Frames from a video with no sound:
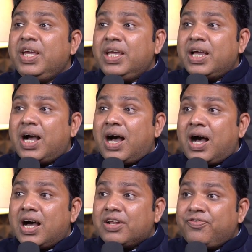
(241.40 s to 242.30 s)
We
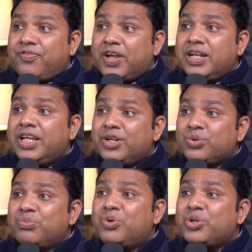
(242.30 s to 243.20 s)
are failing
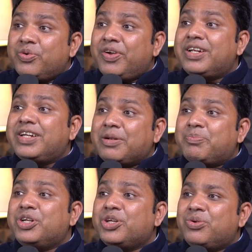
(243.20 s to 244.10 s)
to motivate that
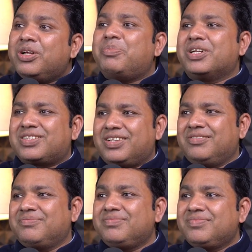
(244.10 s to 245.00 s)
particular person.
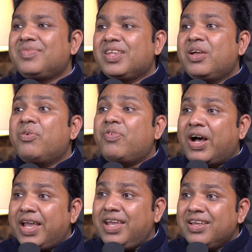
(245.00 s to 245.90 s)

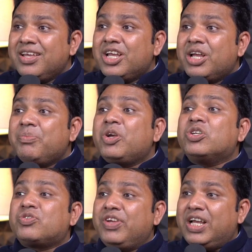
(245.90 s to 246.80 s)
Why?
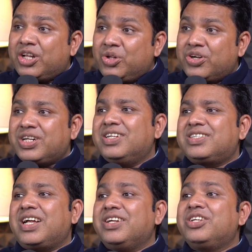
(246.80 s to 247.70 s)
Because we are not
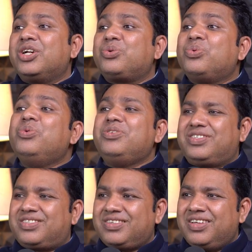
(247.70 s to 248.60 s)
understanding the
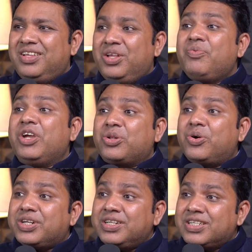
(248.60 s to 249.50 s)
tools. We are
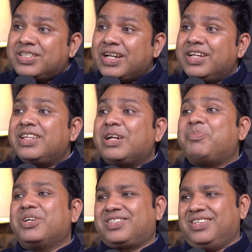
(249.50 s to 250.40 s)
not understanding that
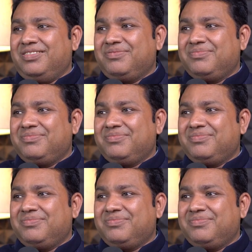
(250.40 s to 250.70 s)
person.